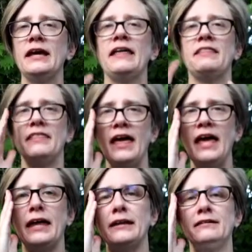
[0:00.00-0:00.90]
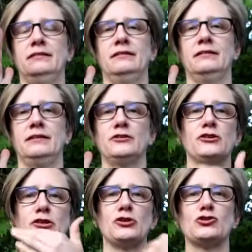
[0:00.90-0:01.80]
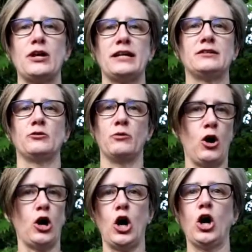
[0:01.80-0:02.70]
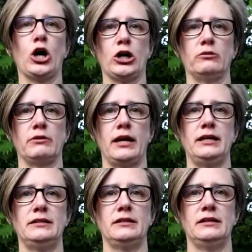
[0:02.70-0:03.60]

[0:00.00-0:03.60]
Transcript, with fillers: then you're going to attract the wrong car, right?